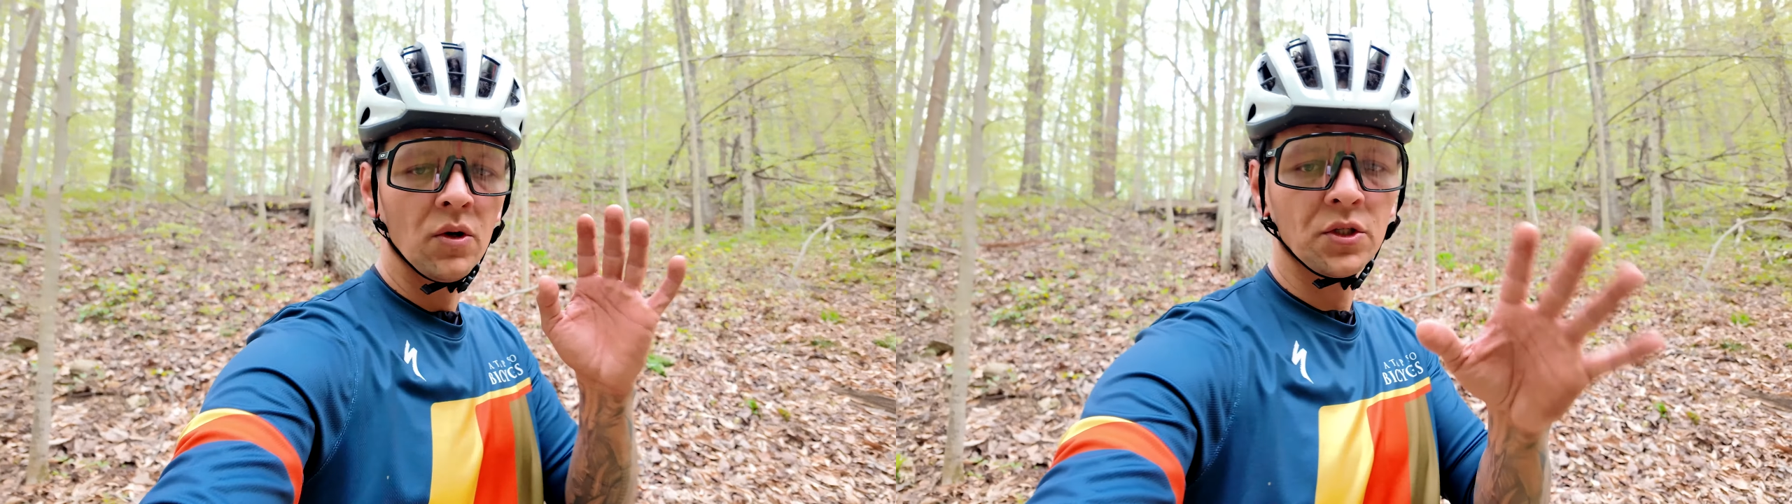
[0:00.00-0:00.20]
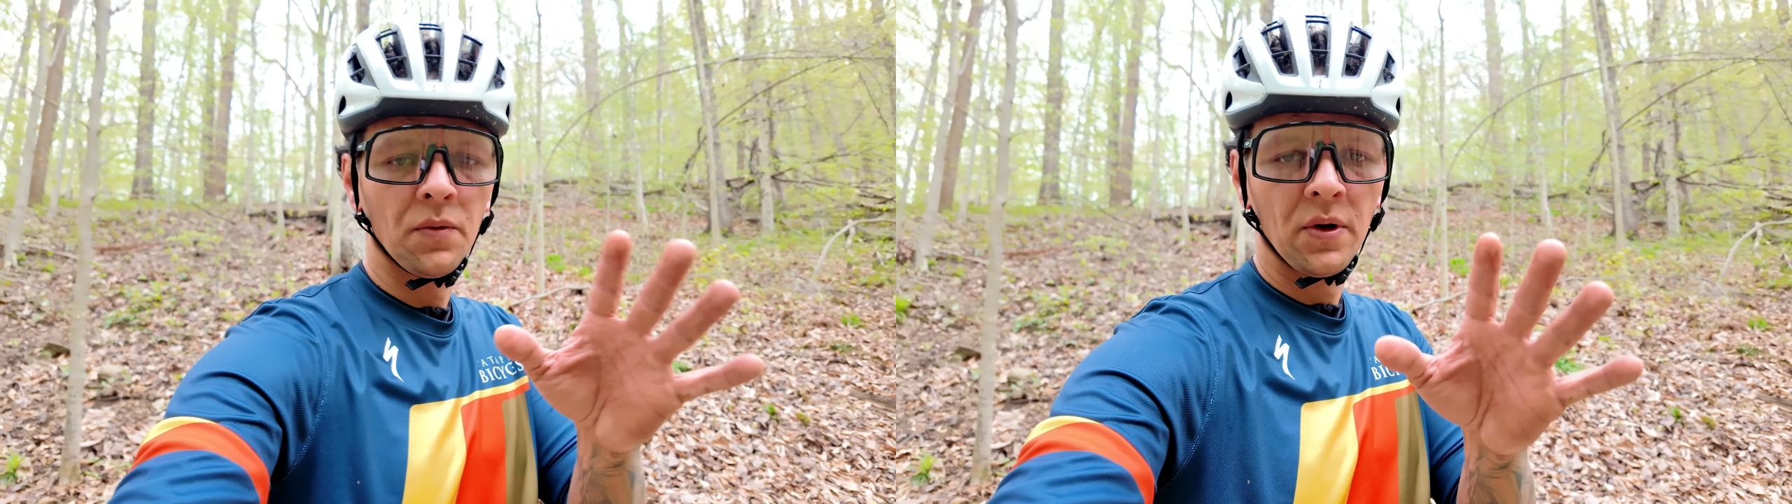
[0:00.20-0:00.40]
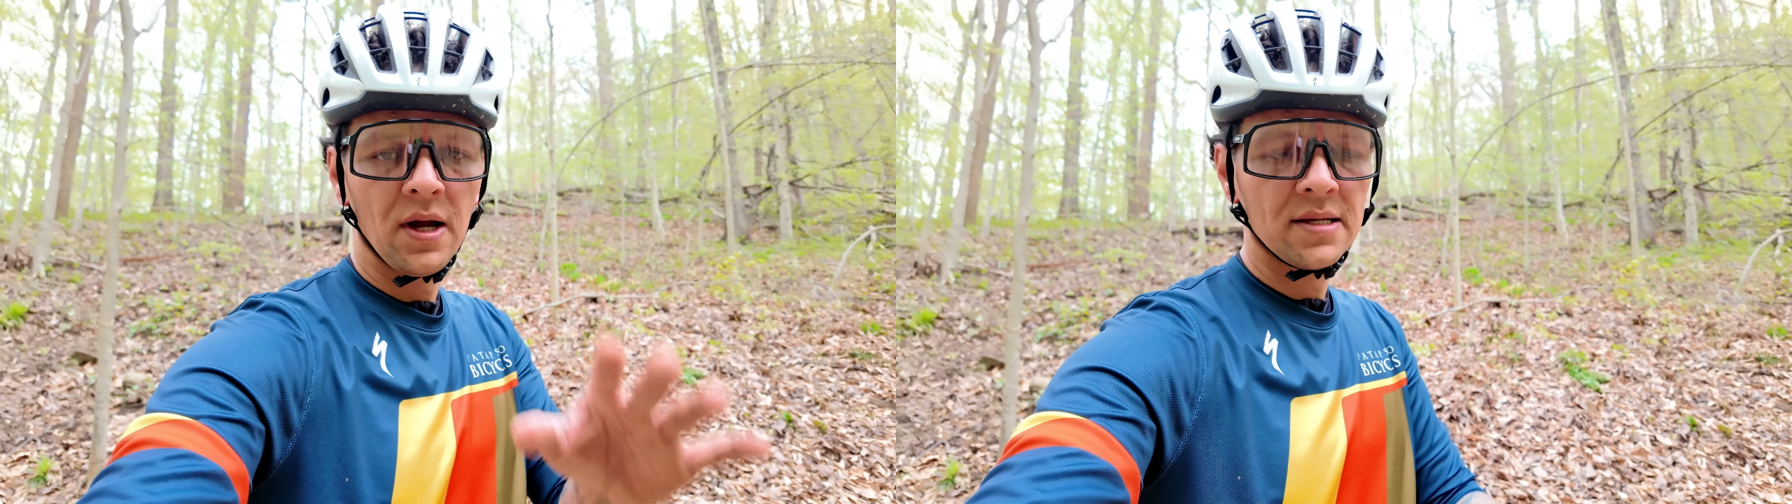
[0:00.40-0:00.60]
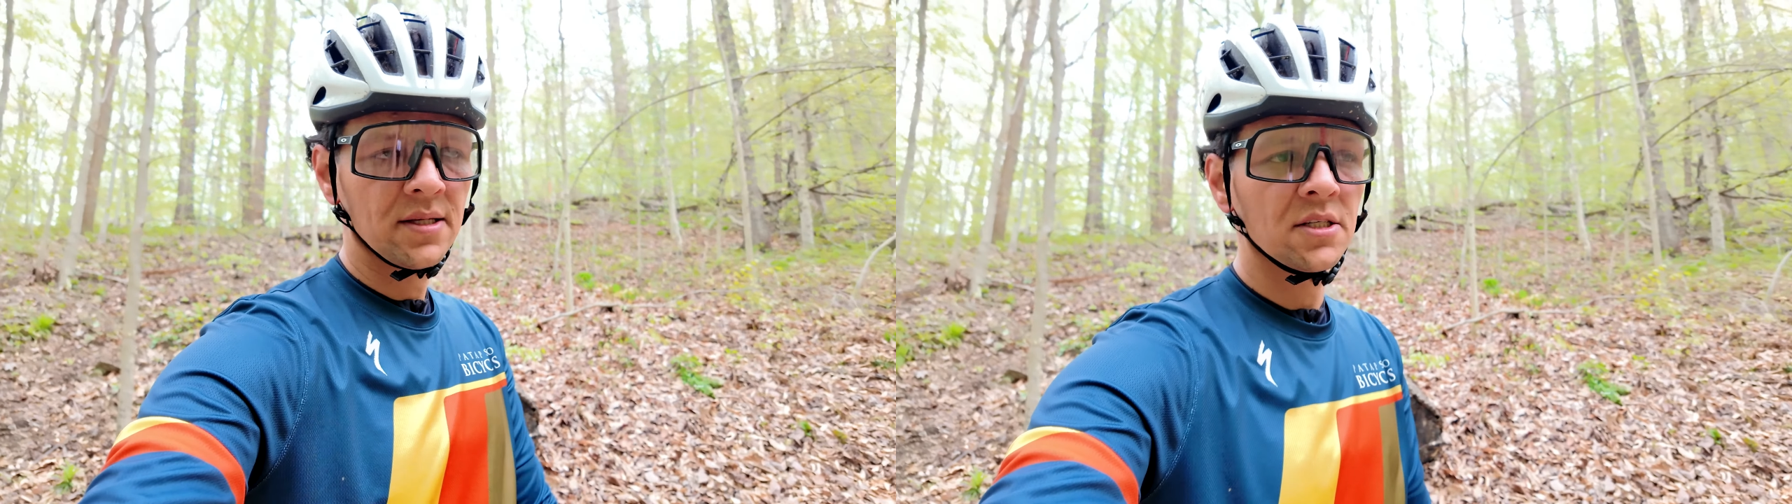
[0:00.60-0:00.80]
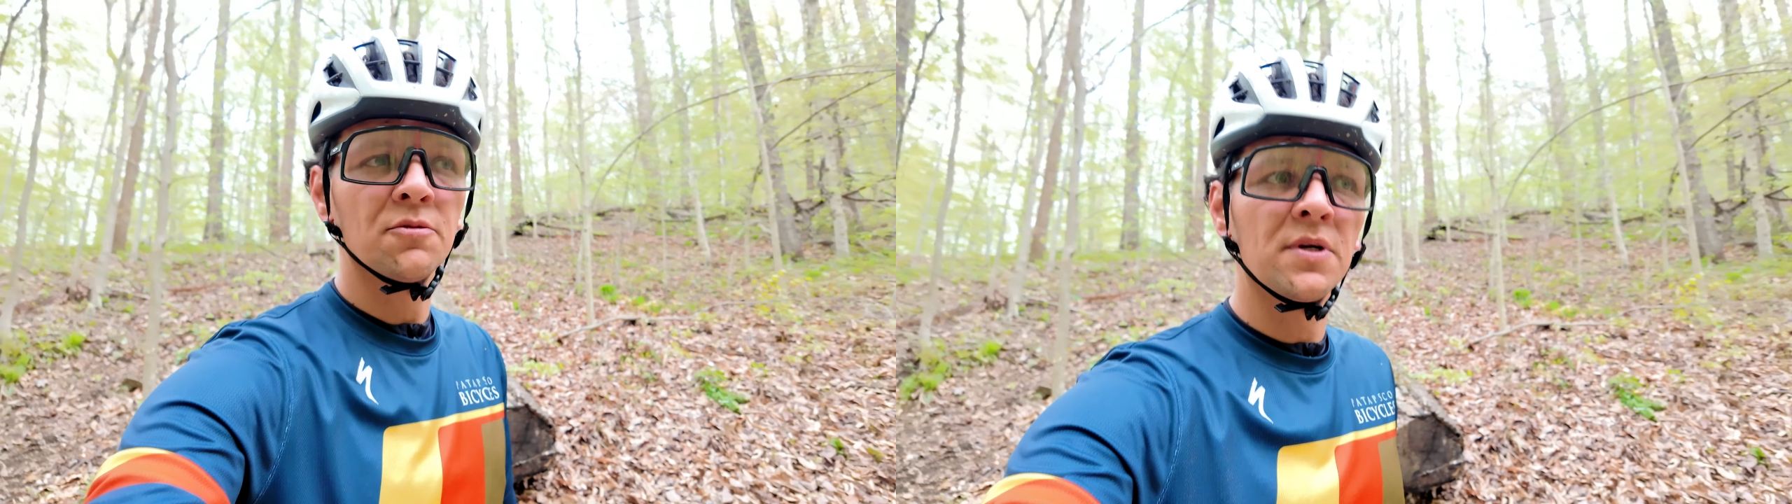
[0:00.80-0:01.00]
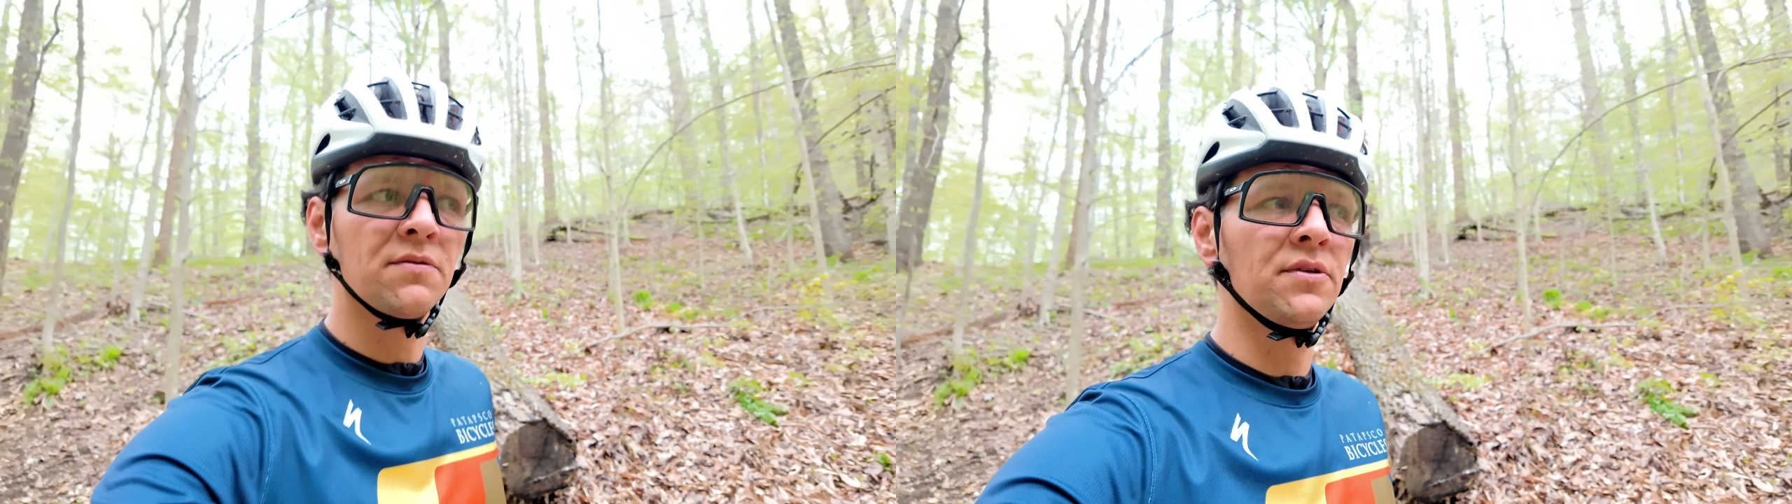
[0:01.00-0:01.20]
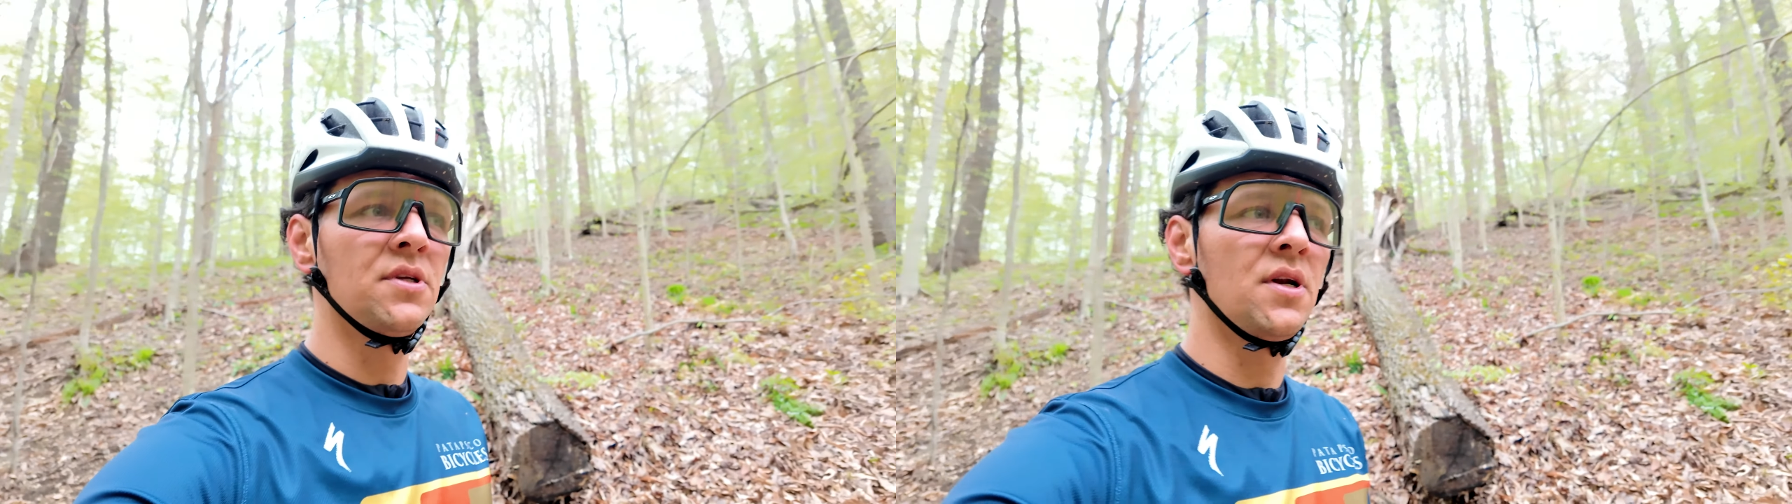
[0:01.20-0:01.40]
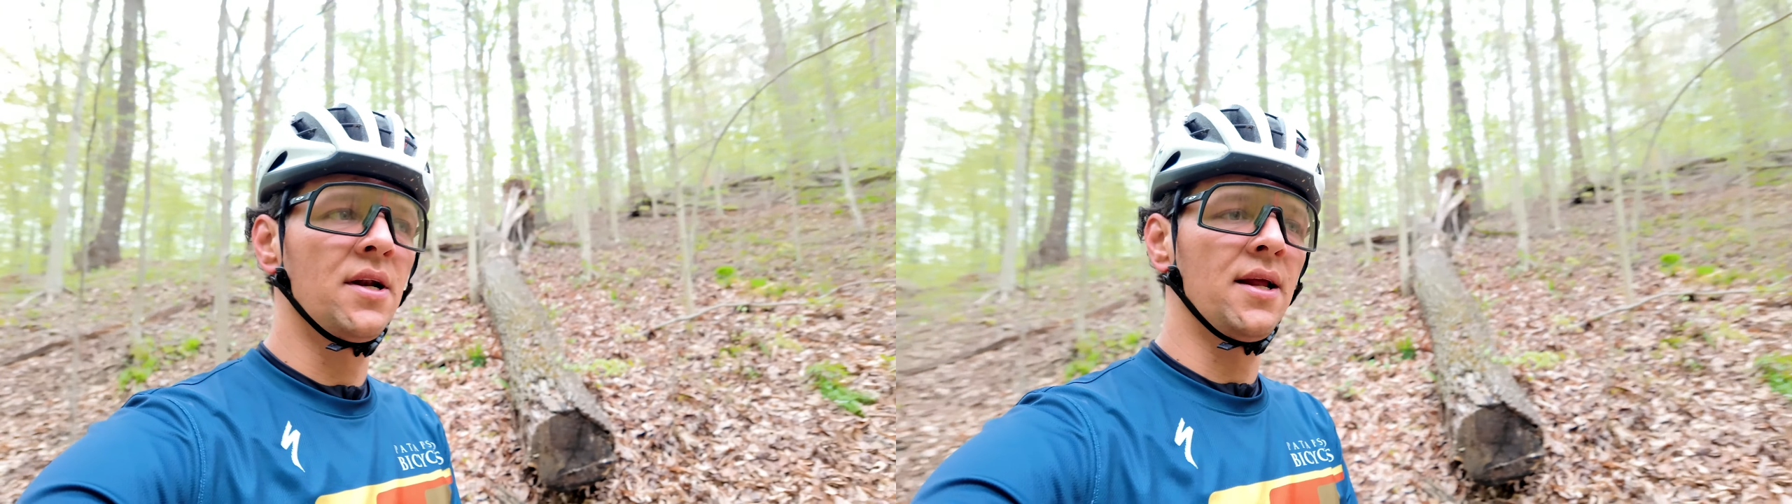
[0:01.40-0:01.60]
What's going on guys? Thanks so much for
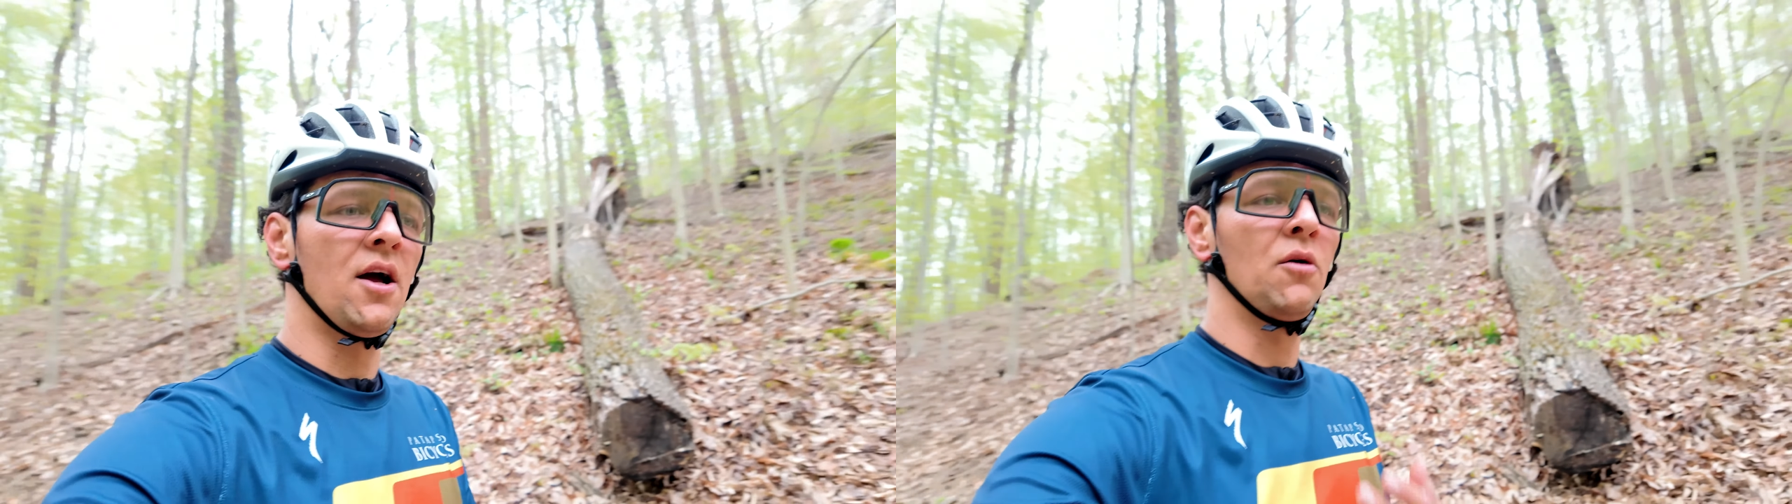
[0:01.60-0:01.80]
tuning in.